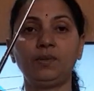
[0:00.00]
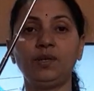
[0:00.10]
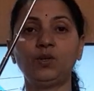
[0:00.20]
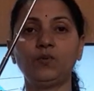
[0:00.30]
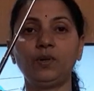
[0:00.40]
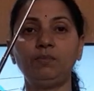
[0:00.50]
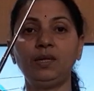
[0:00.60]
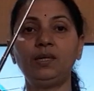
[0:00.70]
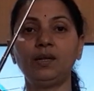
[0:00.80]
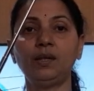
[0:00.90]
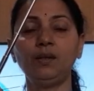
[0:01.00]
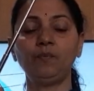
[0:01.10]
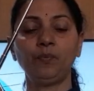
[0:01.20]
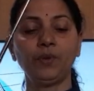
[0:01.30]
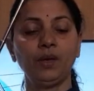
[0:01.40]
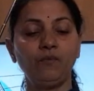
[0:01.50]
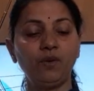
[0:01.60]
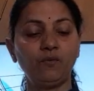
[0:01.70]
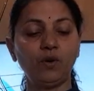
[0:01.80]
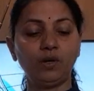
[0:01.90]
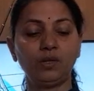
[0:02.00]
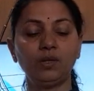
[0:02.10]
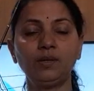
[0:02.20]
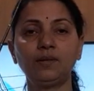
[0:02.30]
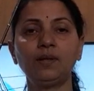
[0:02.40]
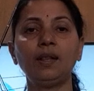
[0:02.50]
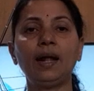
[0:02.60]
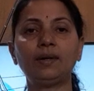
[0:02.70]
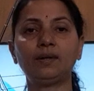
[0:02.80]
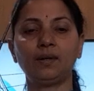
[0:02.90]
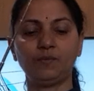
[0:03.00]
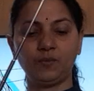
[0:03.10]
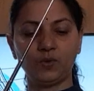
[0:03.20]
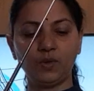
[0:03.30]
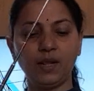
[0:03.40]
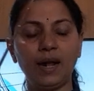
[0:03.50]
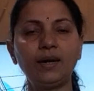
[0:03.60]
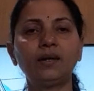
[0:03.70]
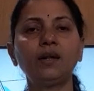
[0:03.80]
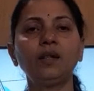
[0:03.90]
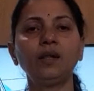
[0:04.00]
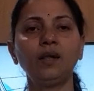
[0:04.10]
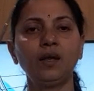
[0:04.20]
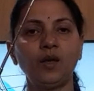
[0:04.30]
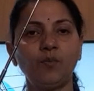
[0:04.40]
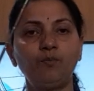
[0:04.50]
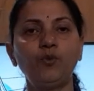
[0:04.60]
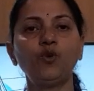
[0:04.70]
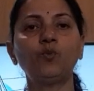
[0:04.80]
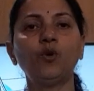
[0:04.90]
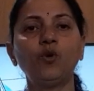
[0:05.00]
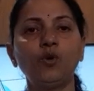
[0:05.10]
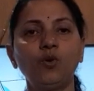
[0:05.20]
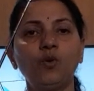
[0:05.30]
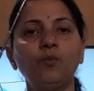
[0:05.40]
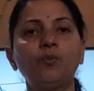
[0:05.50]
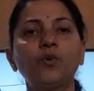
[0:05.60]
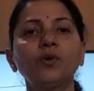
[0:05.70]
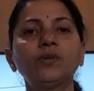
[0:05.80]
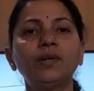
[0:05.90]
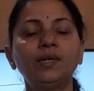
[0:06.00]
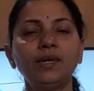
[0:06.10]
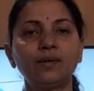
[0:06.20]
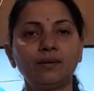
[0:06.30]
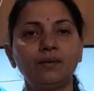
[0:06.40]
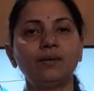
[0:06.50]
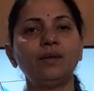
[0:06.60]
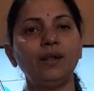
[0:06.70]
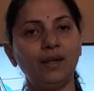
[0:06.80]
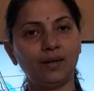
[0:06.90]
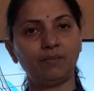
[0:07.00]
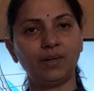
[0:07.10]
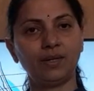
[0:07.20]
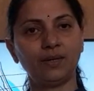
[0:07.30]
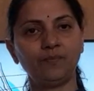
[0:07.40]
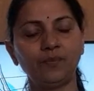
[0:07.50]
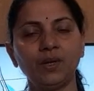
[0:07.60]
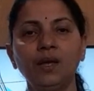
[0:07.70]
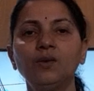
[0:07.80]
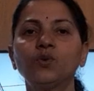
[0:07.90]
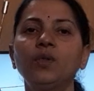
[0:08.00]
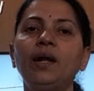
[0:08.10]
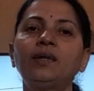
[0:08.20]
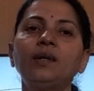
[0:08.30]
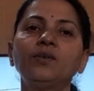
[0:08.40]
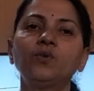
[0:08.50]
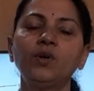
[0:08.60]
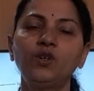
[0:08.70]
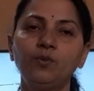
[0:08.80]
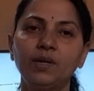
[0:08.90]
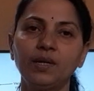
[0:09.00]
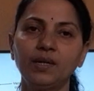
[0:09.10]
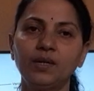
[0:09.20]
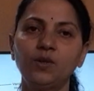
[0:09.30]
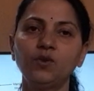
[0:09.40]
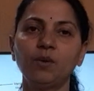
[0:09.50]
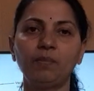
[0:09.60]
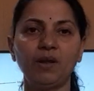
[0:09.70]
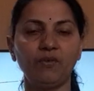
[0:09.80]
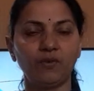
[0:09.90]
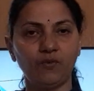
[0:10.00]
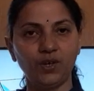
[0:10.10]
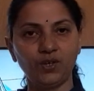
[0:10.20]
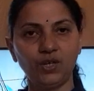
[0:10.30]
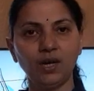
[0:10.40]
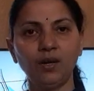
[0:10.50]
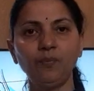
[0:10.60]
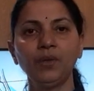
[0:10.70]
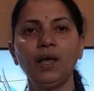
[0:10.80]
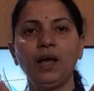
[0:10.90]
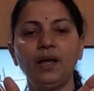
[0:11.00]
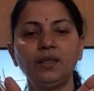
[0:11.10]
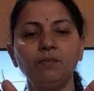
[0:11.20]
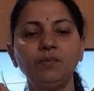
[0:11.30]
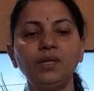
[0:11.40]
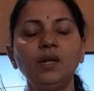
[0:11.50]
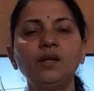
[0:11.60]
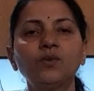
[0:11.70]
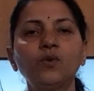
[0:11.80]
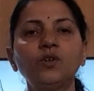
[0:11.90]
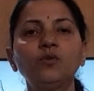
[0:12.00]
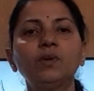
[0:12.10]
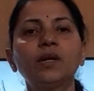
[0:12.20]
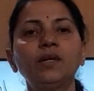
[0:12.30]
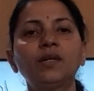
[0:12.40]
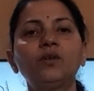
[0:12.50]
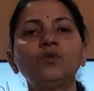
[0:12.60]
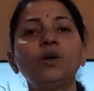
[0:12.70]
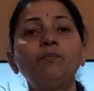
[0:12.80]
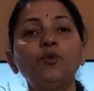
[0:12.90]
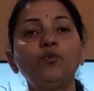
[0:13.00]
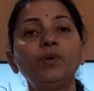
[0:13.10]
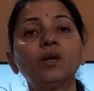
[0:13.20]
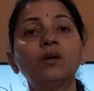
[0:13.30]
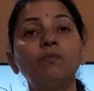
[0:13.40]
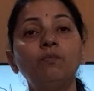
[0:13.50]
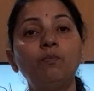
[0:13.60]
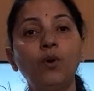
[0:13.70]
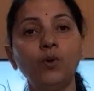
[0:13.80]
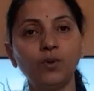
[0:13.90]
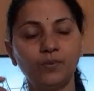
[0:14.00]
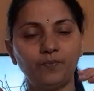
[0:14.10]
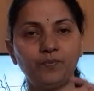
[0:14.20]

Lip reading: this one medial, we've got this lateral. So lateral pubo-prostatic ligament. So lateral is going to be connected to the pelvic fascia, and the medial is going to be connected to the pubic bone.